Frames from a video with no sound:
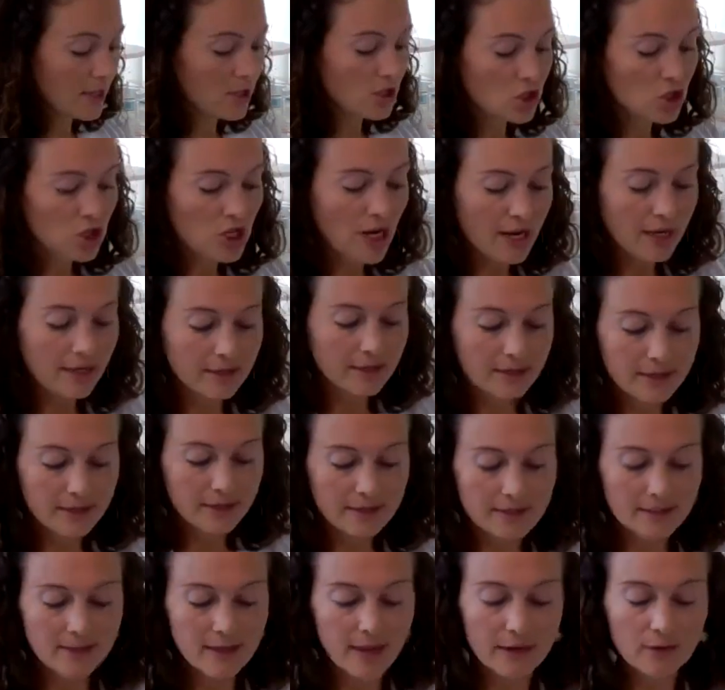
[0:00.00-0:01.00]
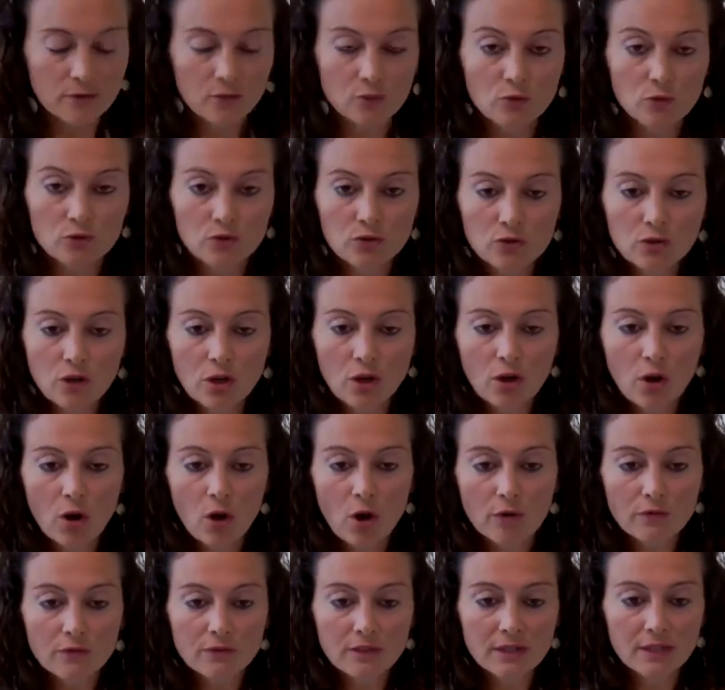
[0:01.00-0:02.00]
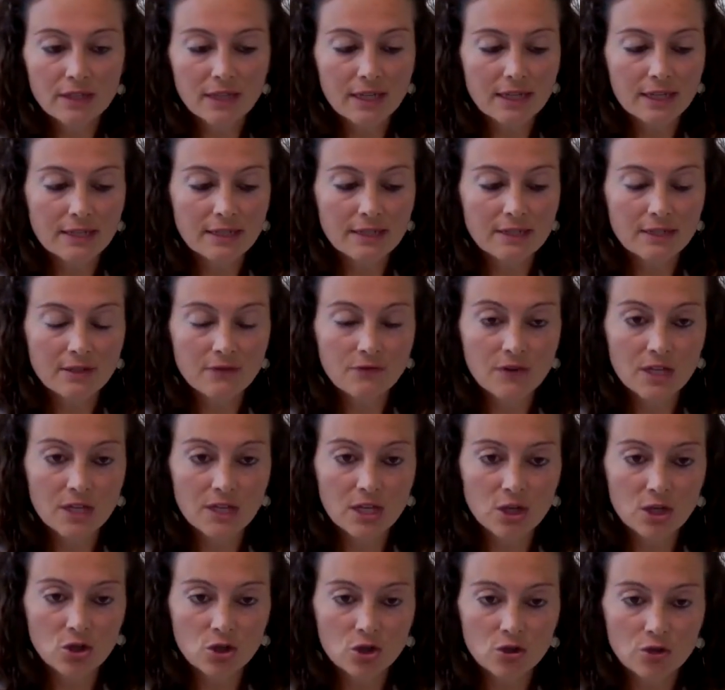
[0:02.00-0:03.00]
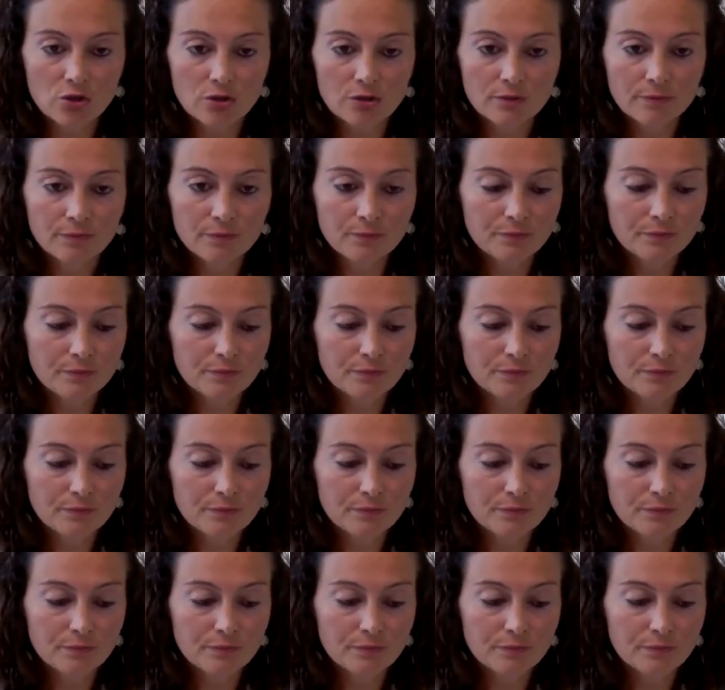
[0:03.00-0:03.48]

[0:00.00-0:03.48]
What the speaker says: and check the status of the decalcification.